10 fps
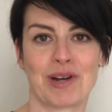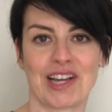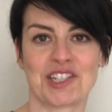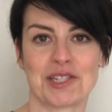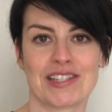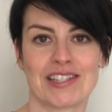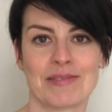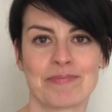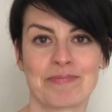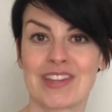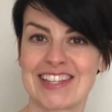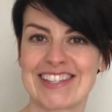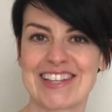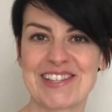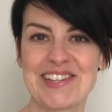Productions.
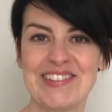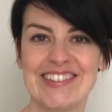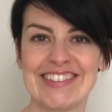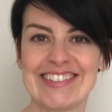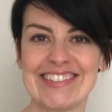See you soon.